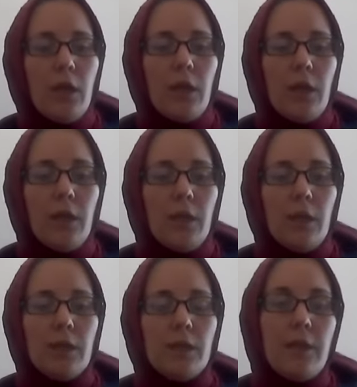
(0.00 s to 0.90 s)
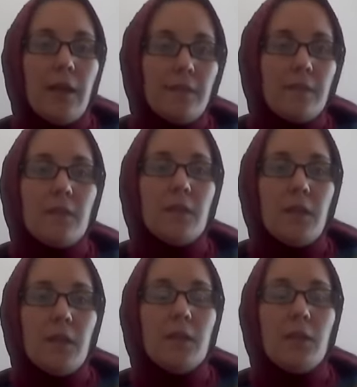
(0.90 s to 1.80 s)
In
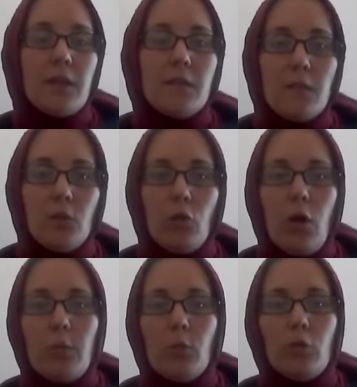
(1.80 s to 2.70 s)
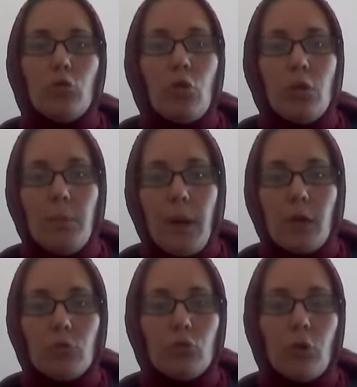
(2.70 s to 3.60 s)
the next video, I'm going to talk
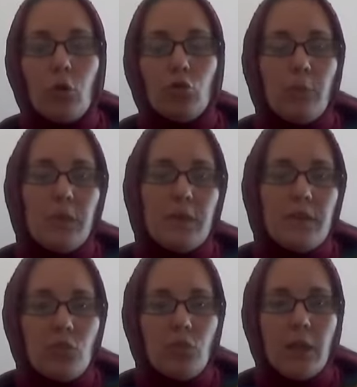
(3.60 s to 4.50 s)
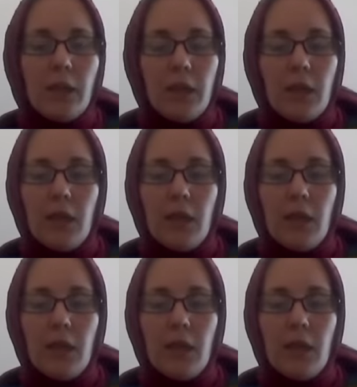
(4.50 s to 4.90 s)
about Ottoman history,